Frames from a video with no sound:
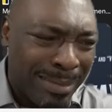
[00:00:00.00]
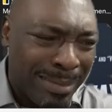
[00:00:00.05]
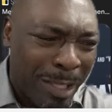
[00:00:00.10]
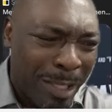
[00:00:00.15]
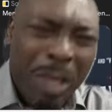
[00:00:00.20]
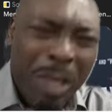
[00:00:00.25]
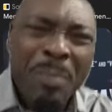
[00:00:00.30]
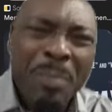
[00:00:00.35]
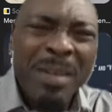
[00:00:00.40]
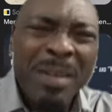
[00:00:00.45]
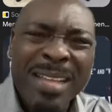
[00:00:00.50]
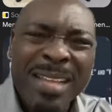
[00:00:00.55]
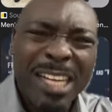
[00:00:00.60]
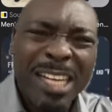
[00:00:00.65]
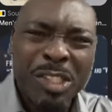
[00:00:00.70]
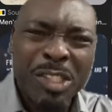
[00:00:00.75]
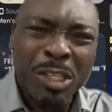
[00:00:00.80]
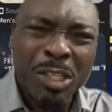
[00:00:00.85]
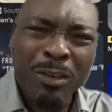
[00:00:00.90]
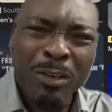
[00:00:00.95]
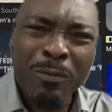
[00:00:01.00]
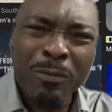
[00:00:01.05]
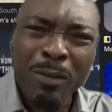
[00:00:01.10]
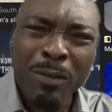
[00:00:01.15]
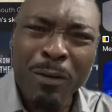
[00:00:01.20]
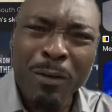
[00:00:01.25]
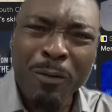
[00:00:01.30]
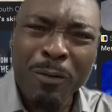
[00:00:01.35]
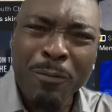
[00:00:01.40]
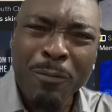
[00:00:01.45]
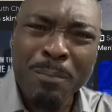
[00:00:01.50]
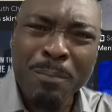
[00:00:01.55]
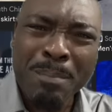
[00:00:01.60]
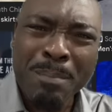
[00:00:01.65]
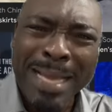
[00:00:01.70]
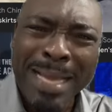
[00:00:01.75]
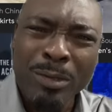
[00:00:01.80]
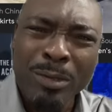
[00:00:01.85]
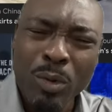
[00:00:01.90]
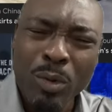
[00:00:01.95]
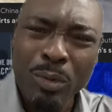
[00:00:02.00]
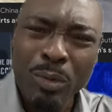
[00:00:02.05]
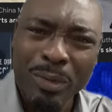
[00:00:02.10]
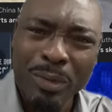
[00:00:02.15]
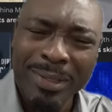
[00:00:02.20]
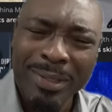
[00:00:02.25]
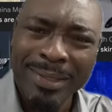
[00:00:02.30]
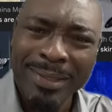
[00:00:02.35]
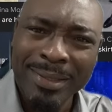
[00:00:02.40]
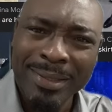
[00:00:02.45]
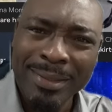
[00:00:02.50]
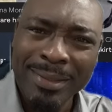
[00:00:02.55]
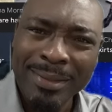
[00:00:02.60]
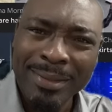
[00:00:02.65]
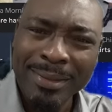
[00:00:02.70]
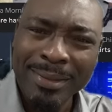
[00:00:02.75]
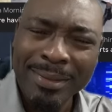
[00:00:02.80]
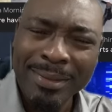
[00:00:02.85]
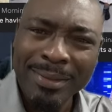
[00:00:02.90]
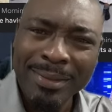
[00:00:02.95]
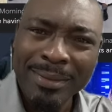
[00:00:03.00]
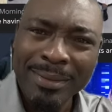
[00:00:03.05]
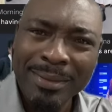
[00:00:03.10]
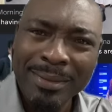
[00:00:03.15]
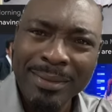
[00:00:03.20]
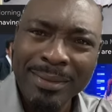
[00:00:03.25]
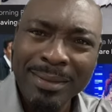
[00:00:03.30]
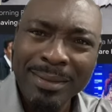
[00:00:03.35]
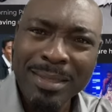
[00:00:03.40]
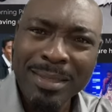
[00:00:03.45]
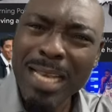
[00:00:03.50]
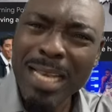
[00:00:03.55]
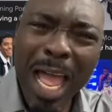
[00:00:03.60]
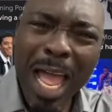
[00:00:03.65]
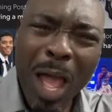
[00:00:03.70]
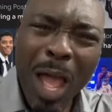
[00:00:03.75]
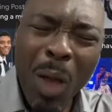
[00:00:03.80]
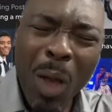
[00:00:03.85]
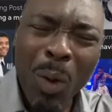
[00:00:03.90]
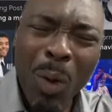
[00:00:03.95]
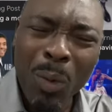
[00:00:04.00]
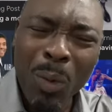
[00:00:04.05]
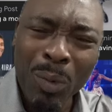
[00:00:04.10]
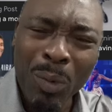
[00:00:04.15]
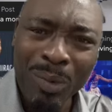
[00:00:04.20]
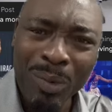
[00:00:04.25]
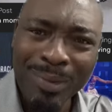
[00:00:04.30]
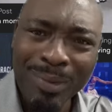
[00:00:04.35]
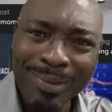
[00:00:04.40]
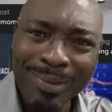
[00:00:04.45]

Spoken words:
humiliation of manhood. No!